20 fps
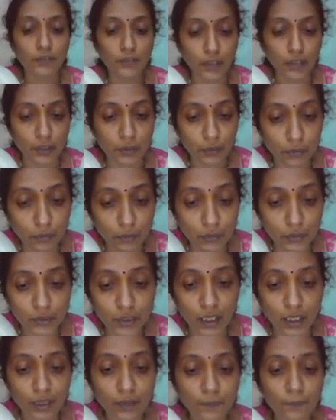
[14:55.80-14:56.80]
you are
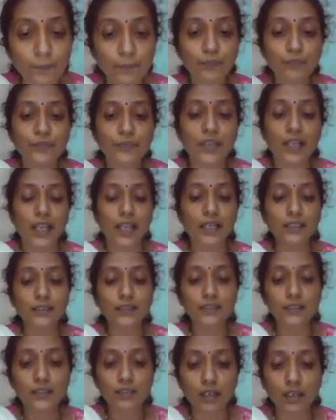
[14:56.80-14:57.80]
using
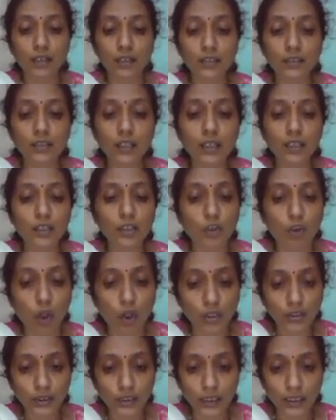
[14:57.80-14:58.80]
external clock
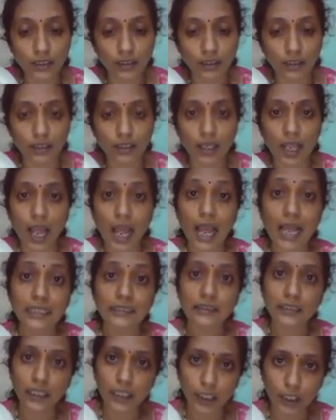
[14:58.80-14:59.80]
signal as
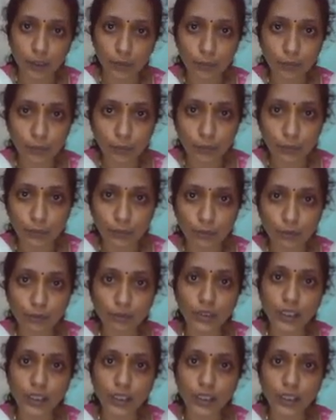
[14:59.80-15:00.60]
the input to the